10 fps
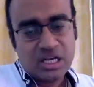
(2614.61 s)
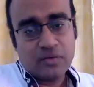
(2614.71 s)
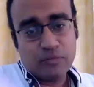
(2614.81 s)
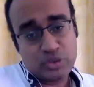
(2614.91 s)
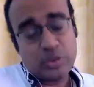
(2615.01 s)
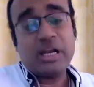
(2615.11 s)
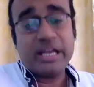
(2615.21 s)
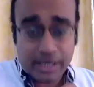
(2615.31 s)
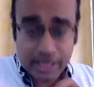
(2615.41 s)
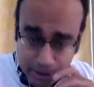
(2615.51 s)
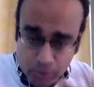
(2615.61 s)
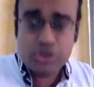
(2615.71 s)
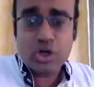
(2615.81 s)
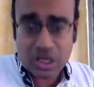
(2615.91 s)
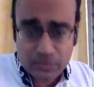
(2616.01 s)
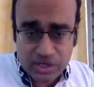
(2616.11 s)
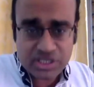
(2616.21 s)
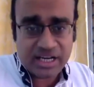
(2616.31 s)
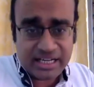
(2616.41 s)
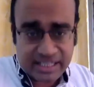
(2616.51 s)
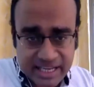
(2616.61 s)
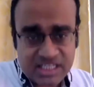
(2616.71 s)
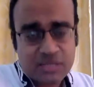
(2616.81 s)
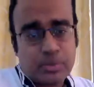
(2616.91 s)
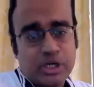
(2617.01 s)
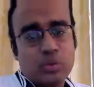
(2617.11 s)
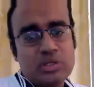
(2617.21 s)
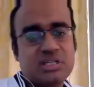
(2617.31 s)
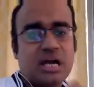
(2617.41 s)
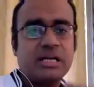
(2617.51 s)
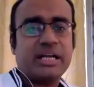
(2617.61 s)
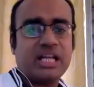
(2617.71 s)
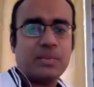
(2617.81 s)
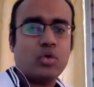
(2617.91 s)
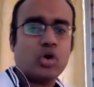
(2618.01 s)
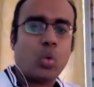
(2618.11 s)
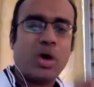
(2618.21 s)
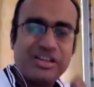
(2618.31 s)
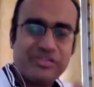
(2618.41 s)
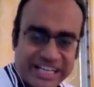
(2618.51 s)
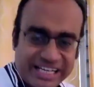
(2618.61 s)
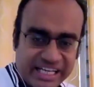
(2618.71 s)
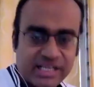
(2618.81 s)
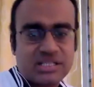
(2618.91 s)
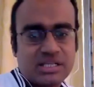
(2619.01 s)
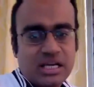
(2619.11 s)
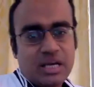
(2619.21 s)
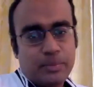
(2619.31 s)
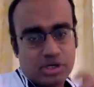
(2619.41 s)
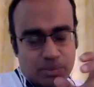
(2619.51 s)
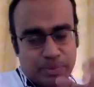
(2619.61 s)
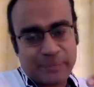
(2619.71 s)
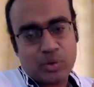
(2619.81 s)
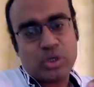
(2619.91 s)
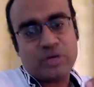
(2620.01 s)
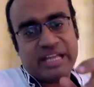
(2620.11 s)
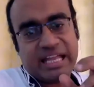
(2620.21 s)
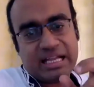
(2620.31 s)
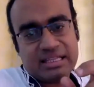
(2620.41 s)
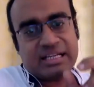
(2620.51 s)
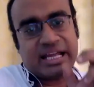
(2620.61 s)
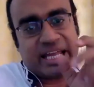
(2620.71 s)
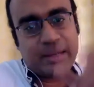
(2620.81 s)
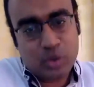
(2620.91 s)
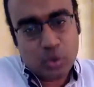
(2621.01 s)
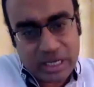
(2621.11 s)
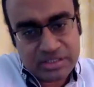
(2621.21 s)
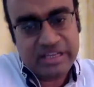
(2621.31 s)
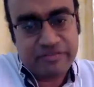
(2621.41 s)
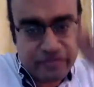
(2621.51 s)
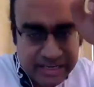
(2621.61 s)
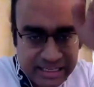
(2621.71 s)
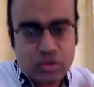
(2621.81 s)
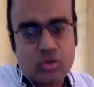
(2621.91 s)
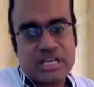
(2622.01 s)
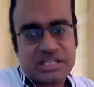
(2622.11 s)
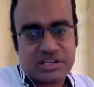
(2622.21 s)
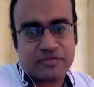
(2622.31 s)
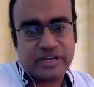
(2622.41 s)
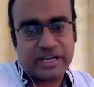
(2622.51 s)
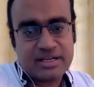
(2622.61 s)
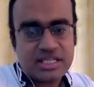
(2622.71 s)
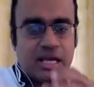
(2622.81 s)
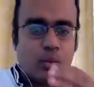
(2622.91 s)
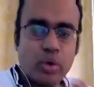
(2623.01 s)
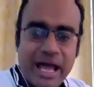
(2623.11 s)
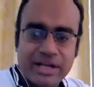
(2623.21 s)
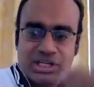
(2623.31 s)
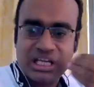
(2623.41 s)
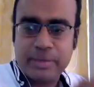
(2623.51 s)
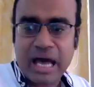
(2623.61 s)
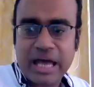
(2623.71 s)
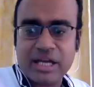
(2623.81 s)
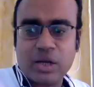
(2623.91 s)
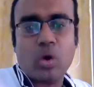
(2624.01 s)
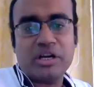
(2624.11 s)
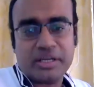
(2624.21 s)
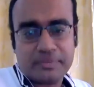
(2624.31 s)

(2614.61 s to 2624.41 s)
which will reduce your conversion rate, yes, but you will start getting more qualified leads, because the people who have taken the time to actually fill in those extra fields would actually be higher quality.